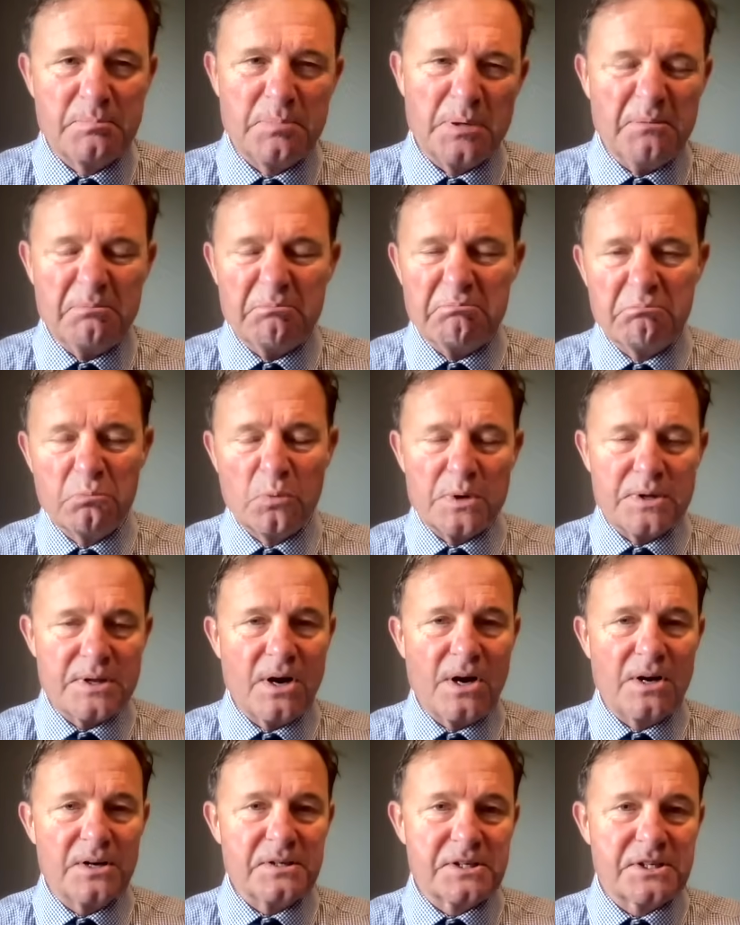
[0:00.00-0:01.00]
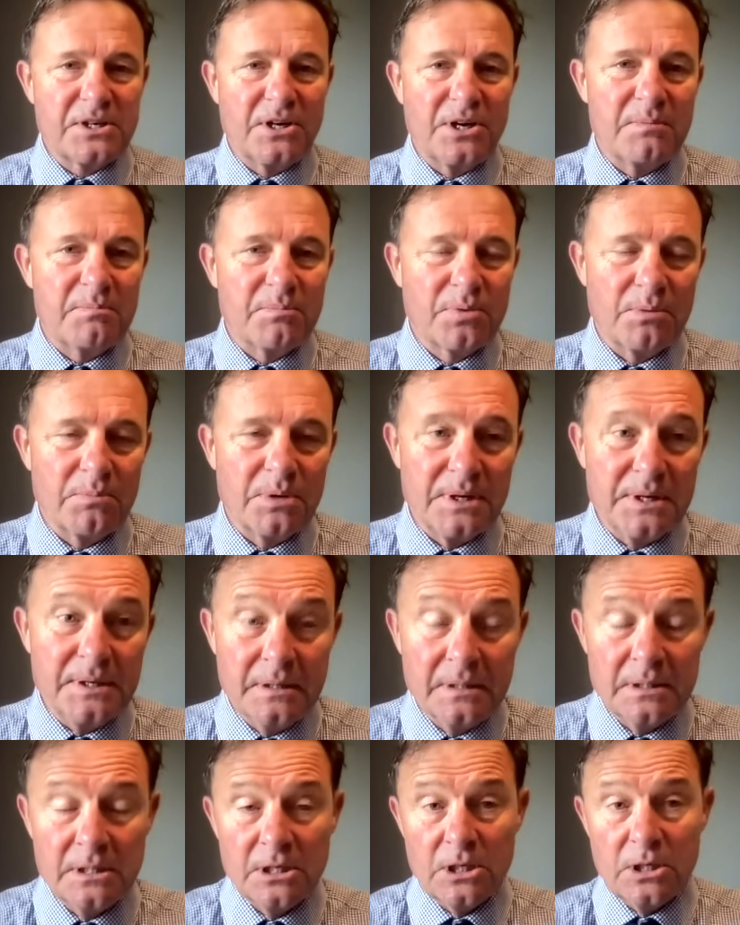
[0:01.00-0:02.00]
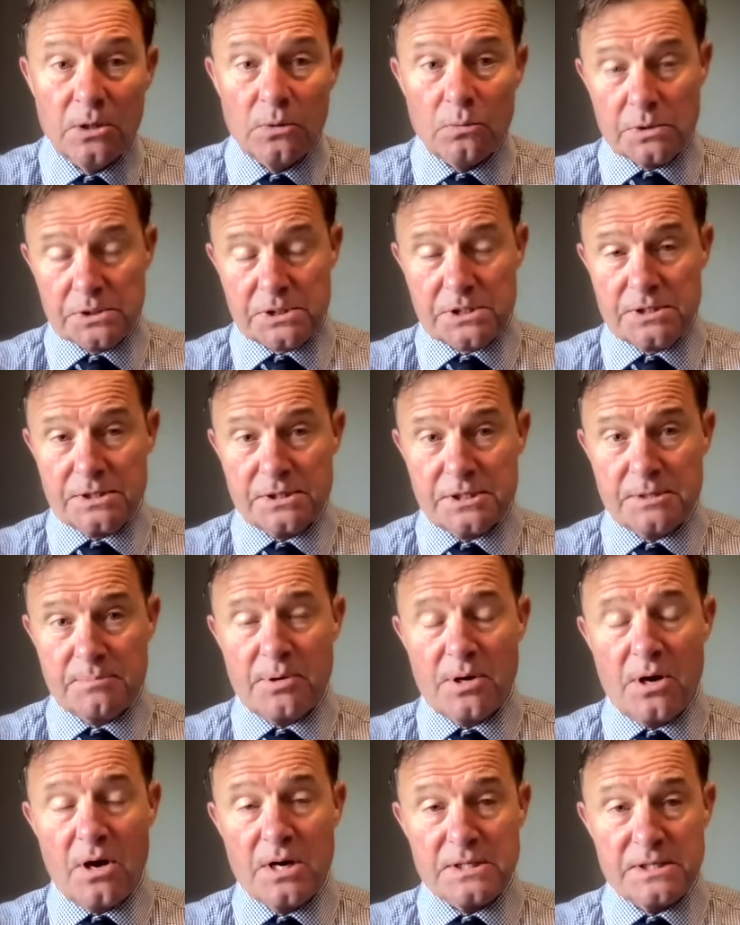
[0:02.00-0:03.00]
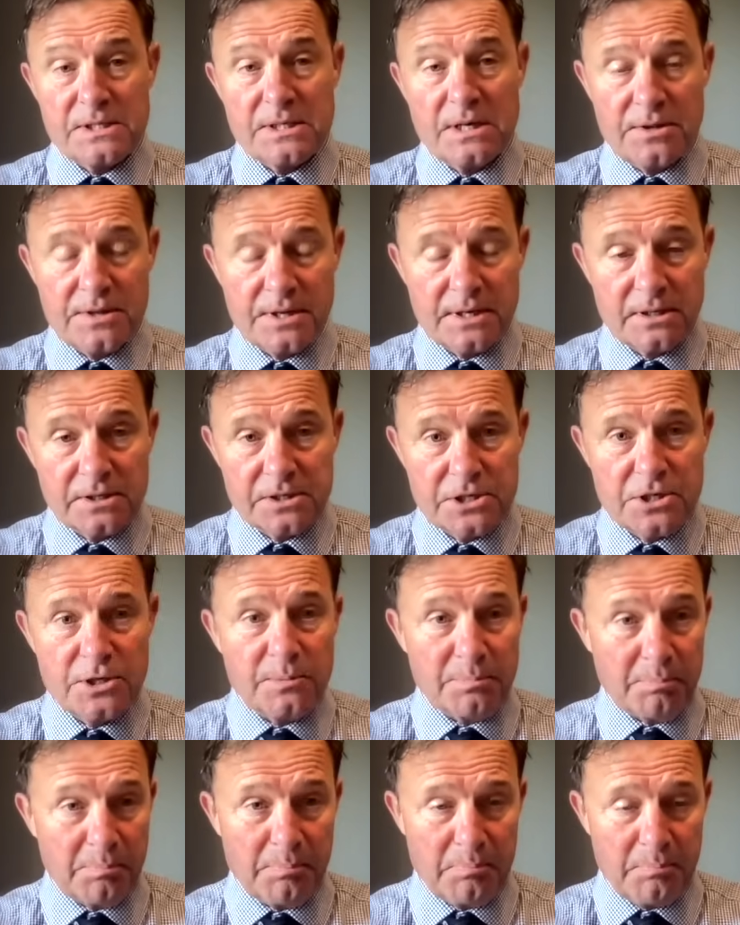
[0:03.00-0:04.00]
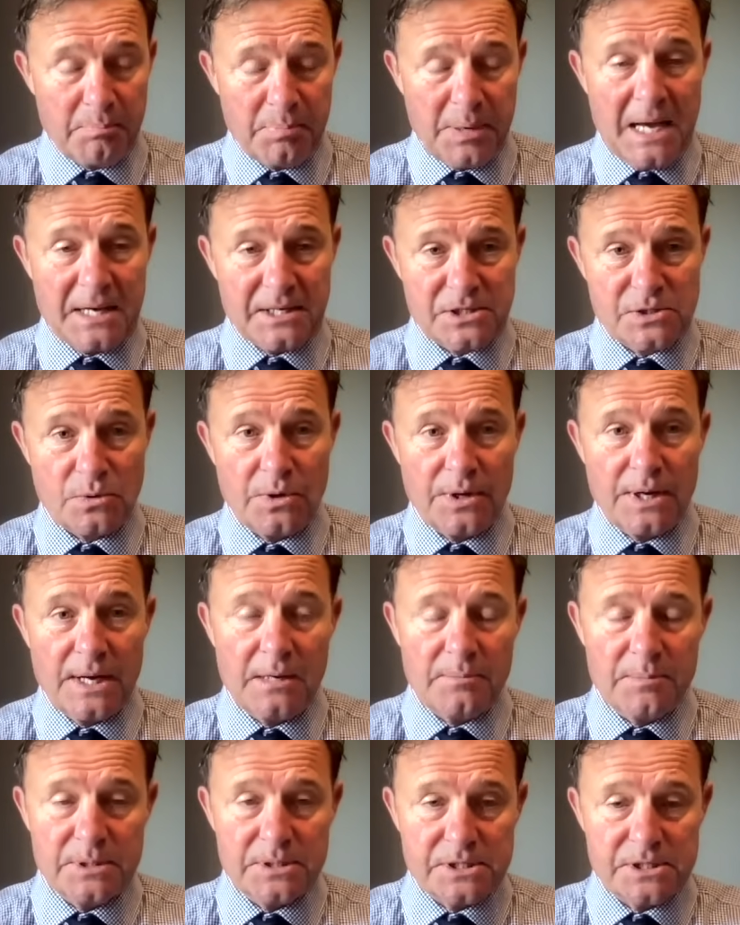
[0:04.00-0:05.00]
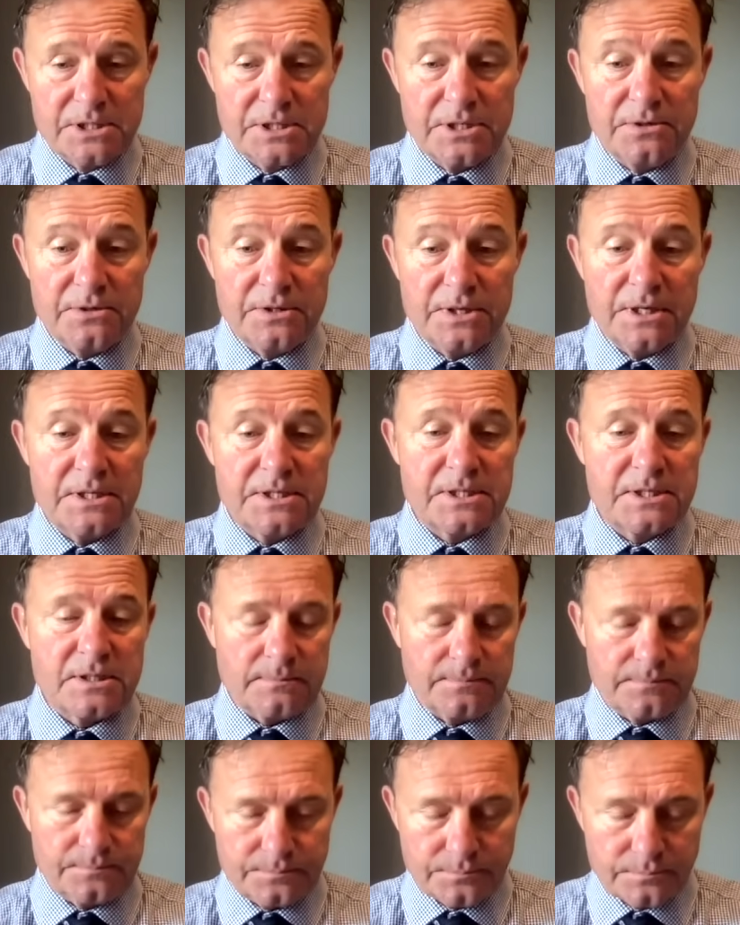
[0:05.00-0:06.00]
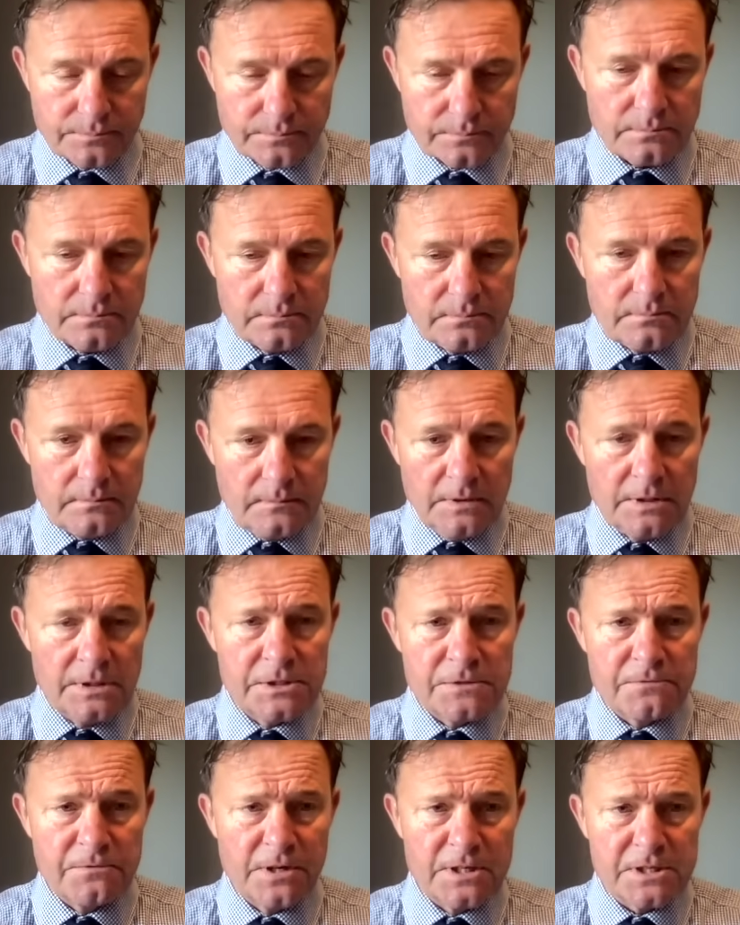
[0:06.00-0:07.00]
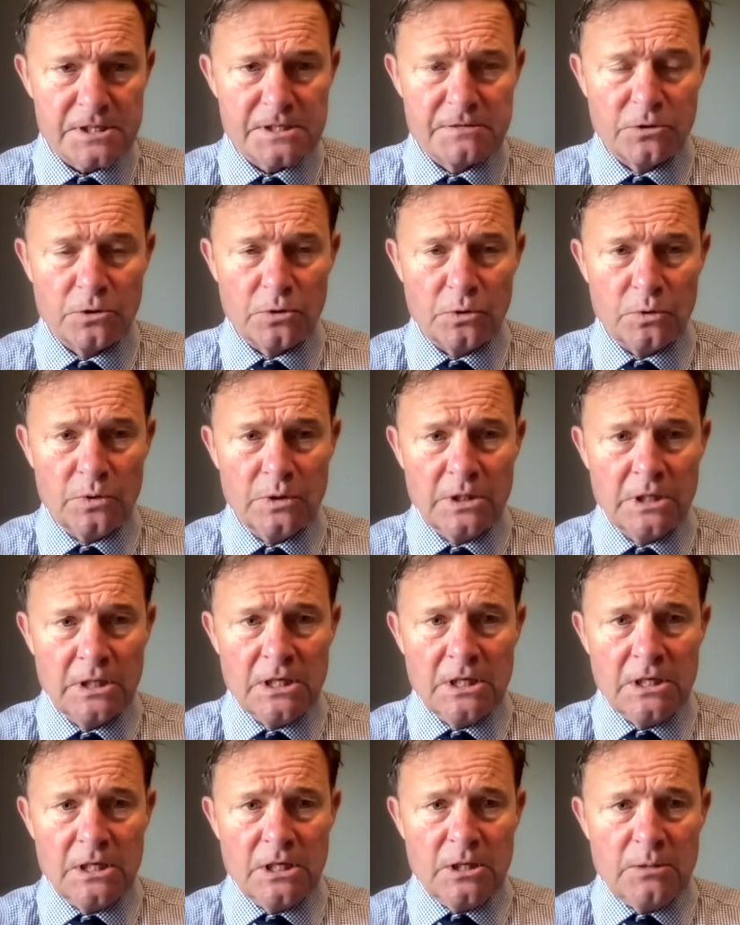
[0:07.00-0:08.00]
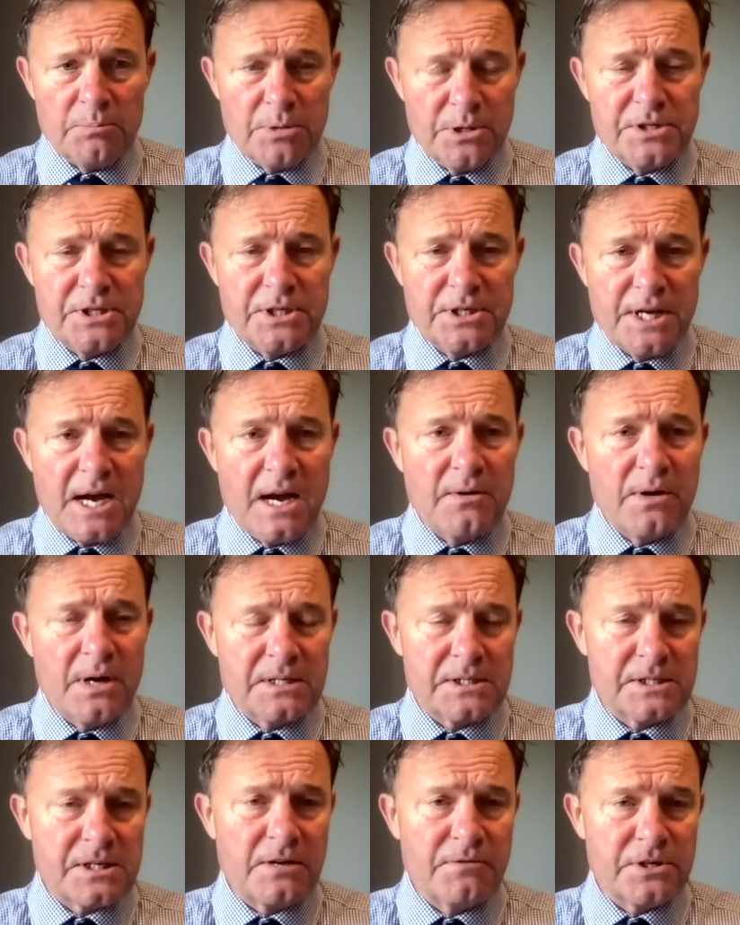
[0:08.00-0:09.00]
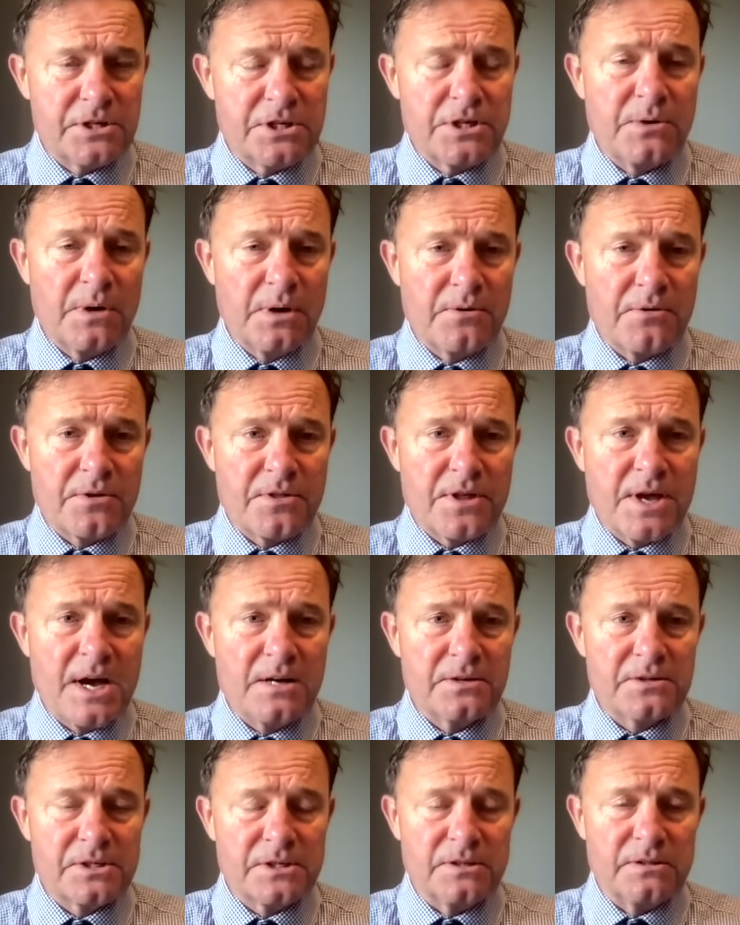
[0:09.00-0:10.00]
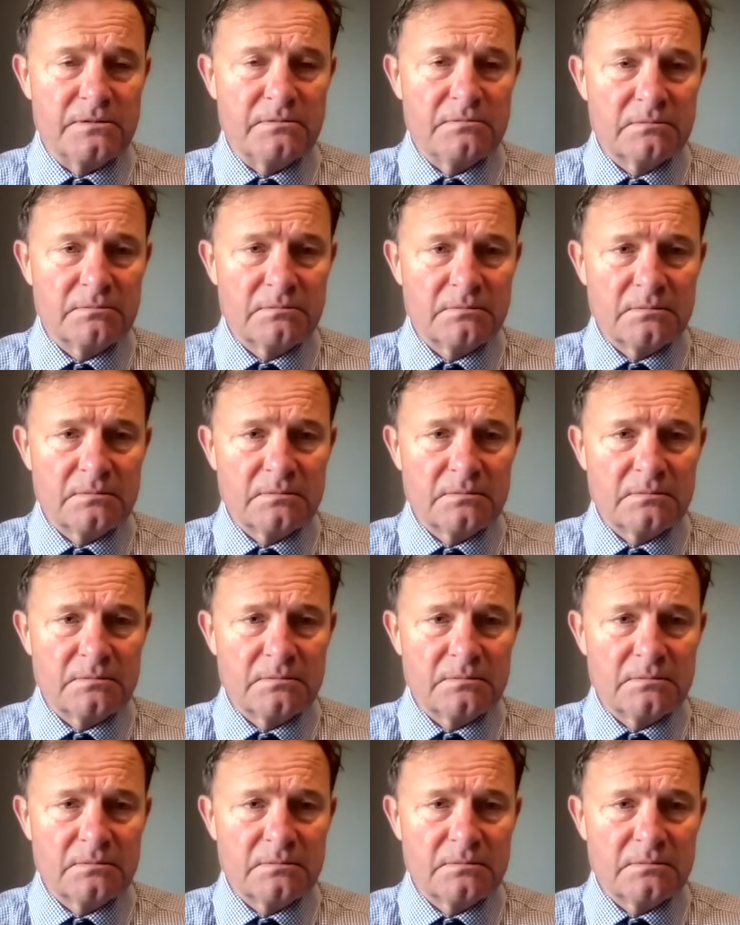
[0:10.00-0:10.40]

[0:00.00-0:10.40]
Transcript: but with hindsight, probably wasn't a surprise. And I think the two black swan elements to this is, first of all, Putin now has over 200,000